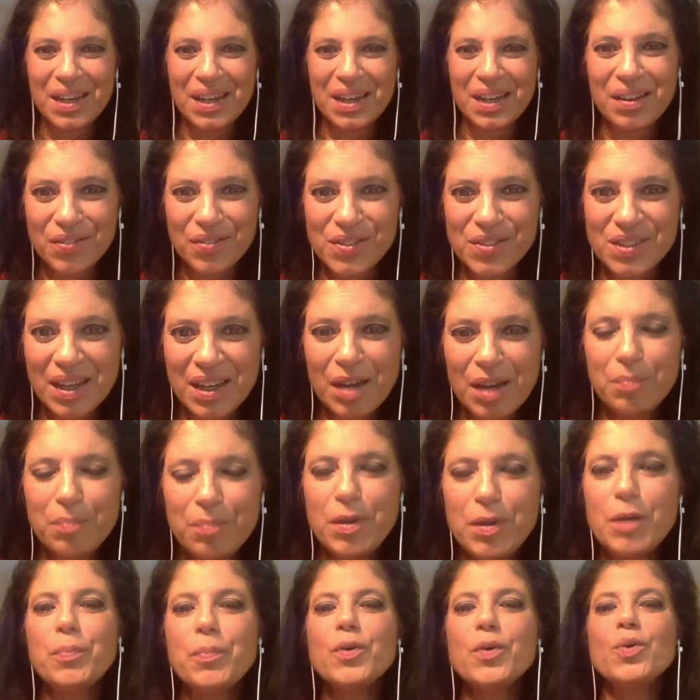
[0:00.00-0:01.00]
gifts
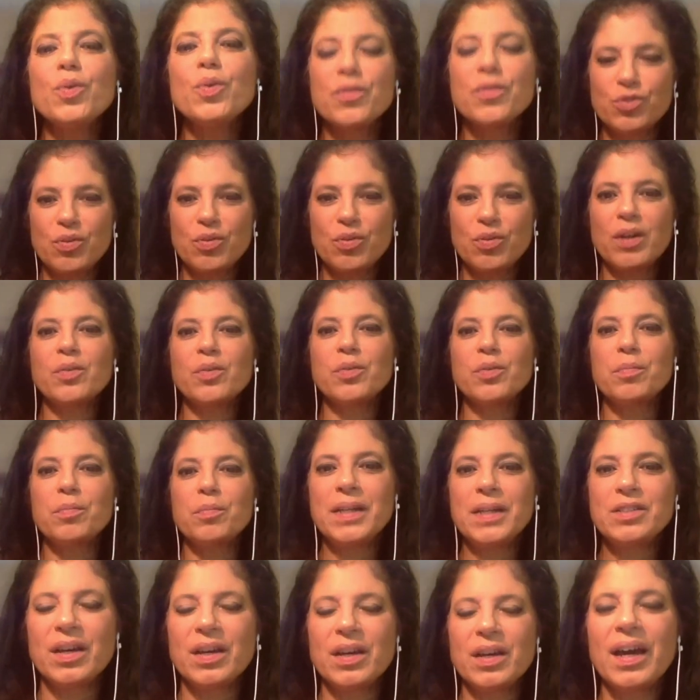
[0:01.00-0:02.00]
people who have struggled with
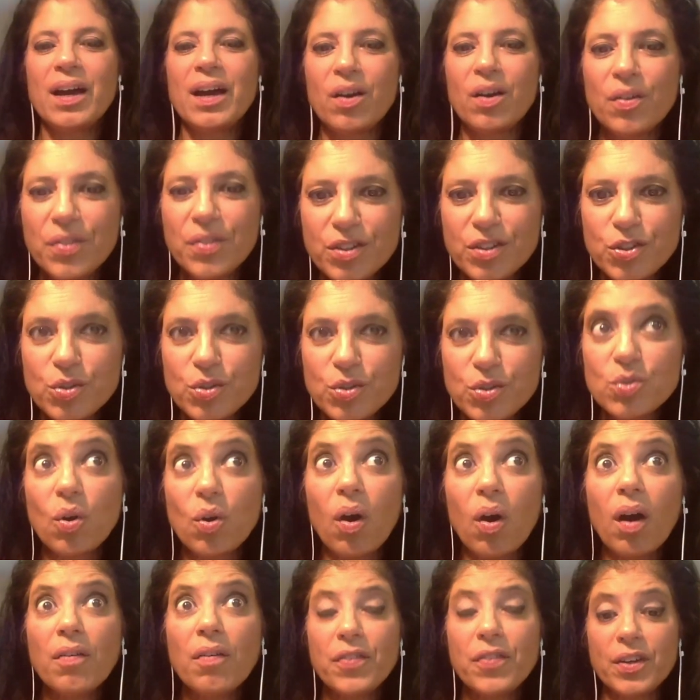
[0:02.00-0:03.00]
mental health issues
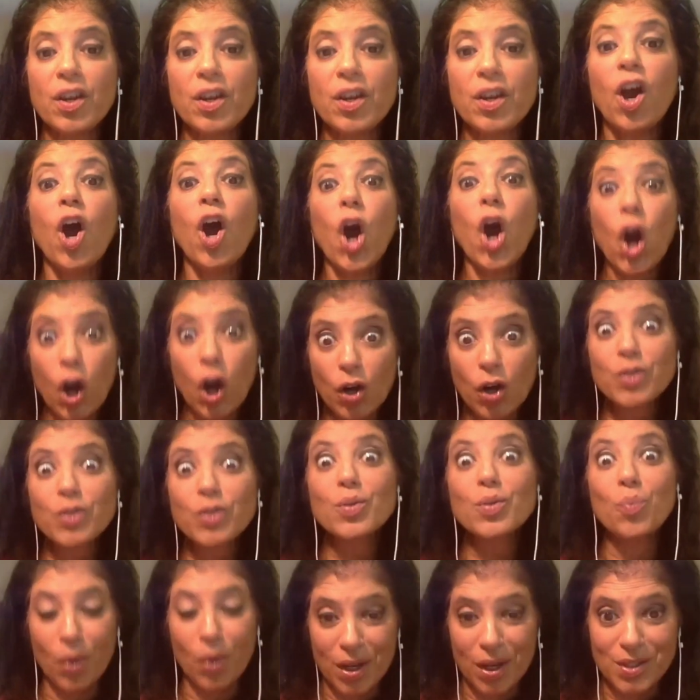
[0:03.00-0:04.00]
often are
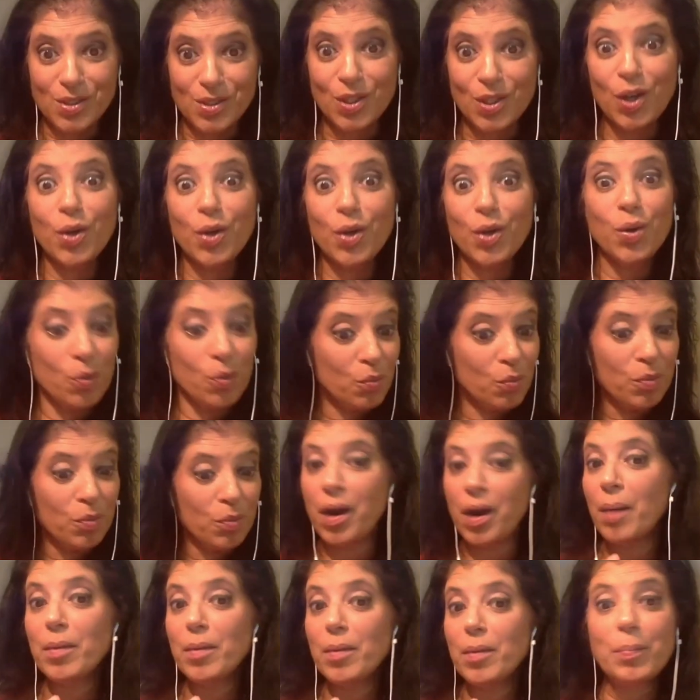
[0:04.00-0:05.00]
the ones, who
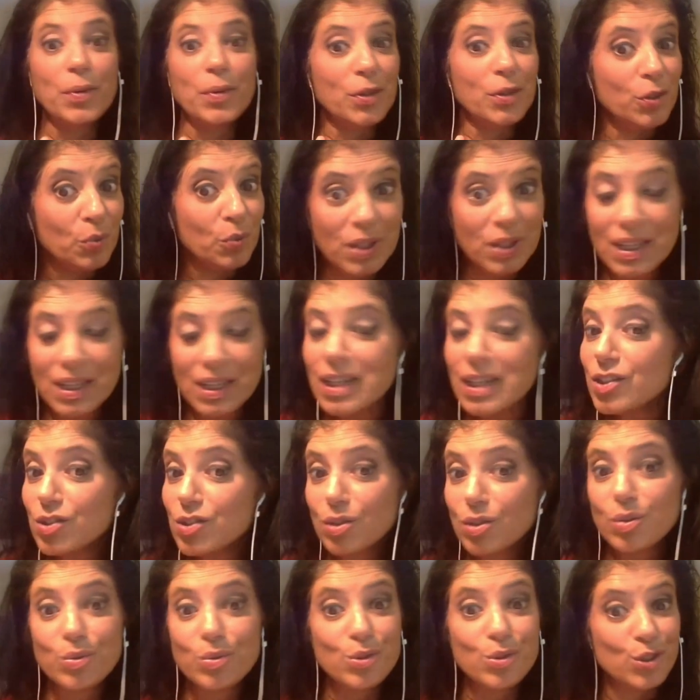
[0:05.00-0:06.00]
come up with unique
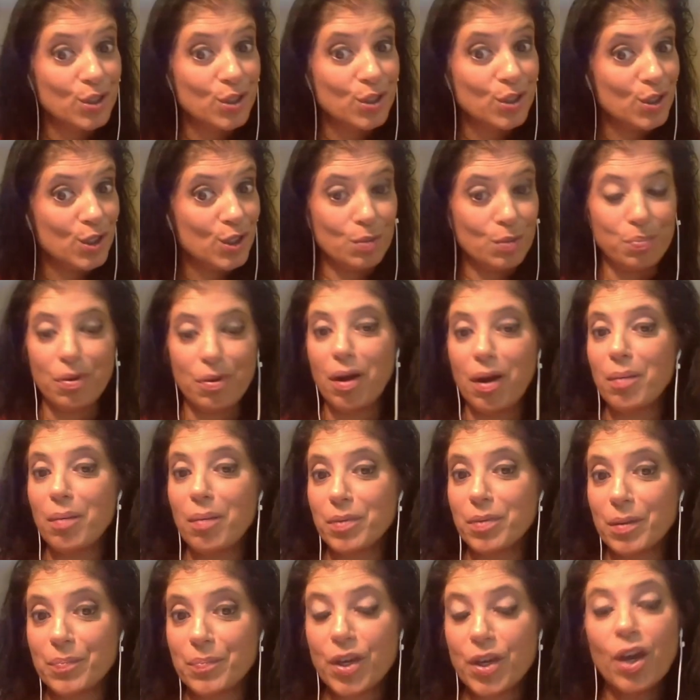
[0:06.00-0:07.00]
solutions to
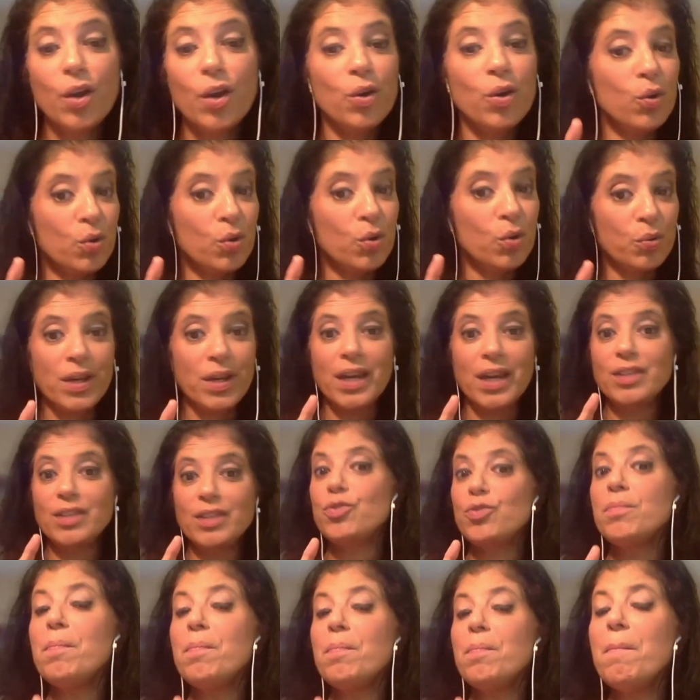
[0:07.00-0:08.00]
problems, who create
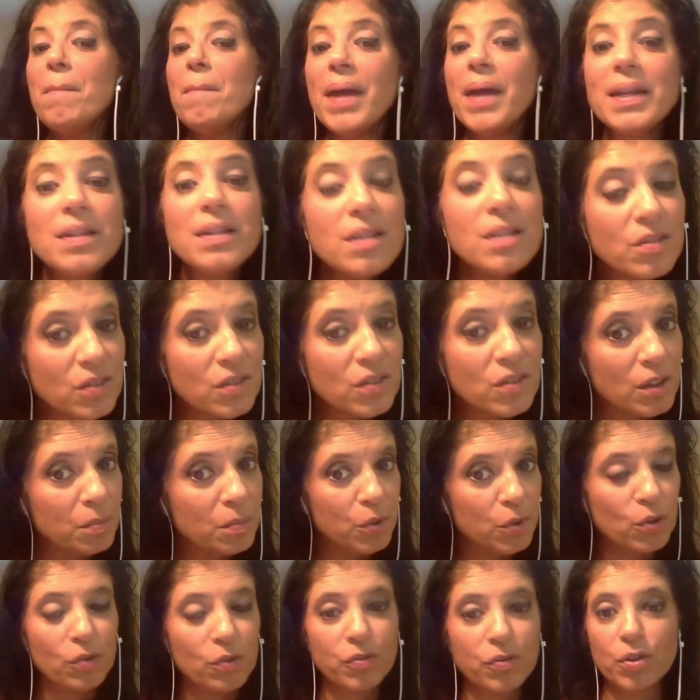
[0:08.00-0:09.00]
tremendously
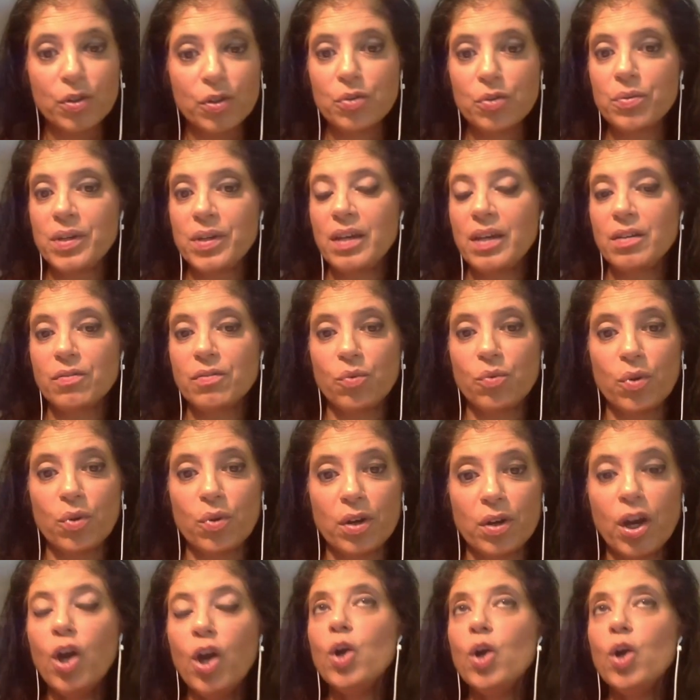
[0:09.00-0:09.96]
beautiful creative work,